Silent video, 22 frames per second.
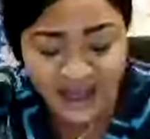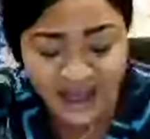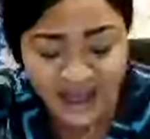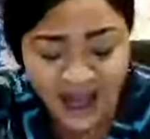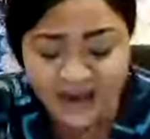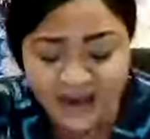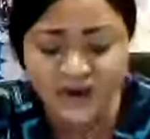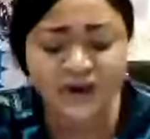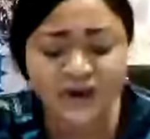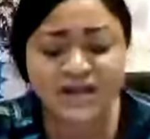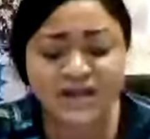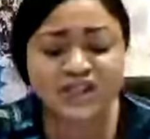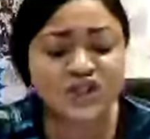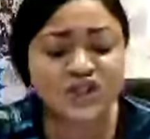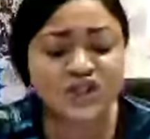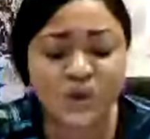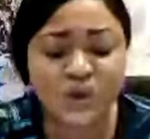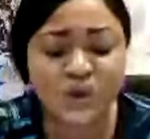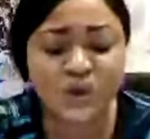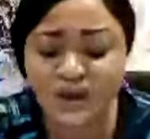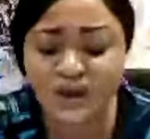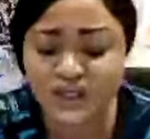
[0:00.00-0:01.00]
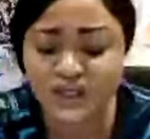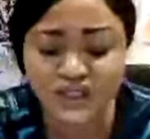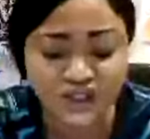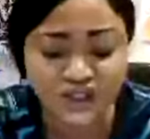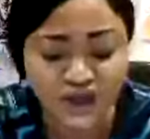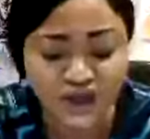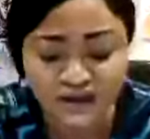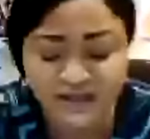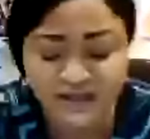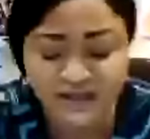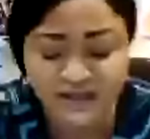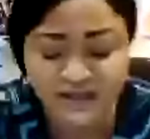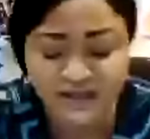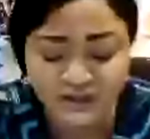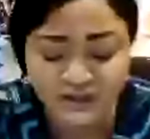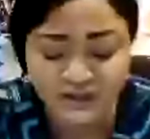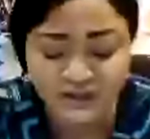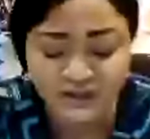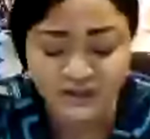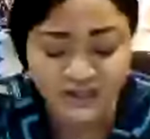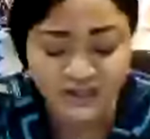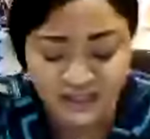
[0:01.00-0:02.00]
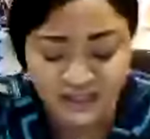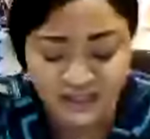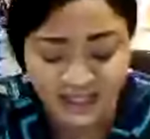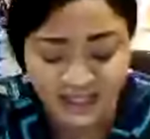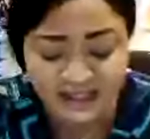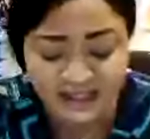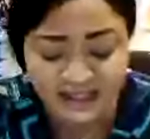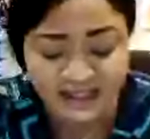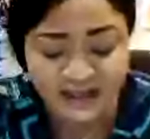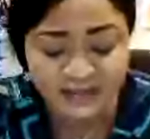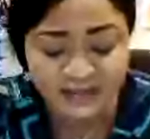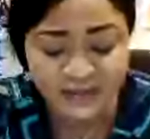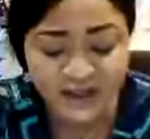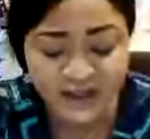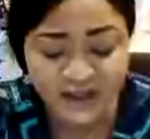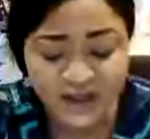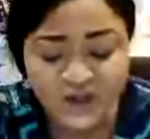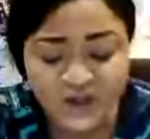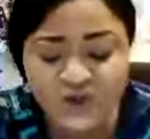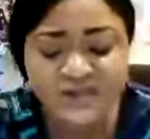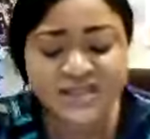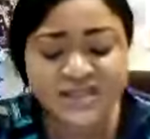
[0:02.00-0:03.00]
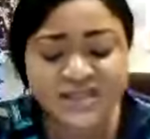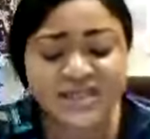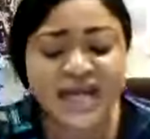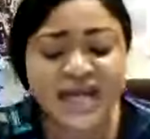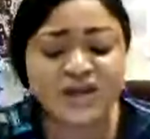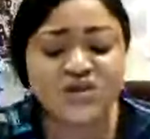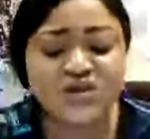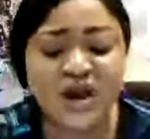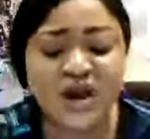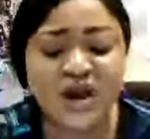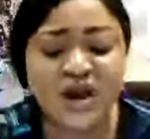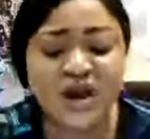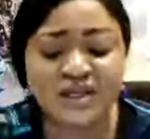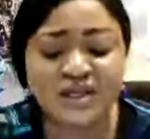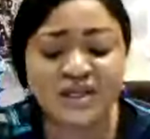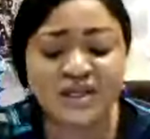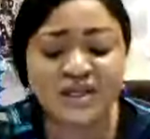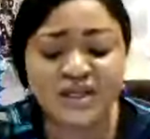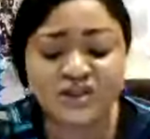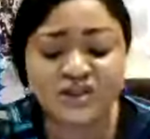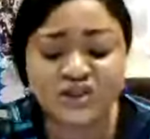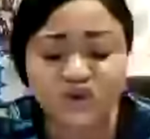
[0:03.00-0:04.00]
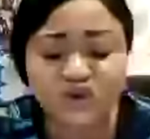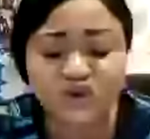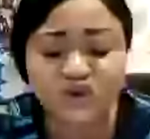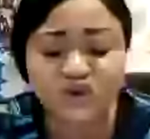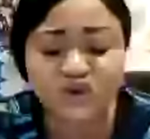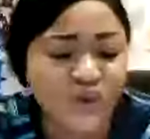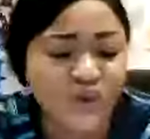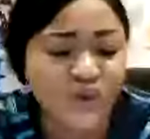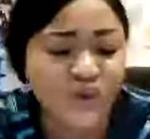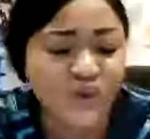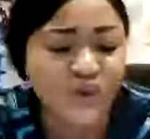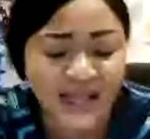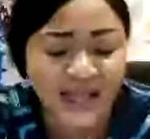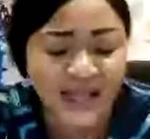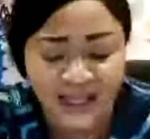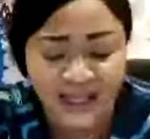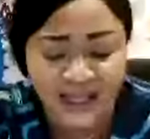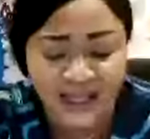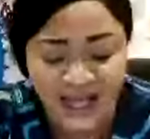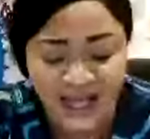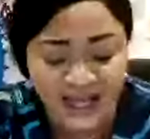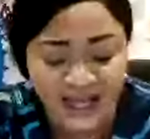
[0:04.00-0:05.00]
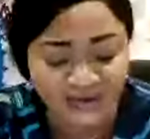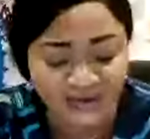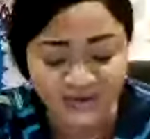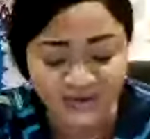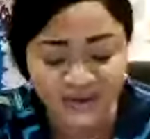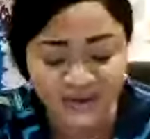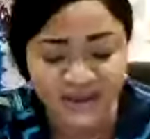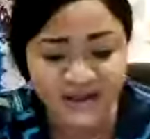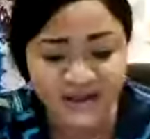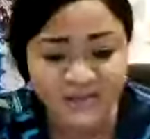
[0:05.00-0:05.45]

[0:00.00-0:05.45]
According to your word in John 16:6, you said you are the truth, the way, and the life.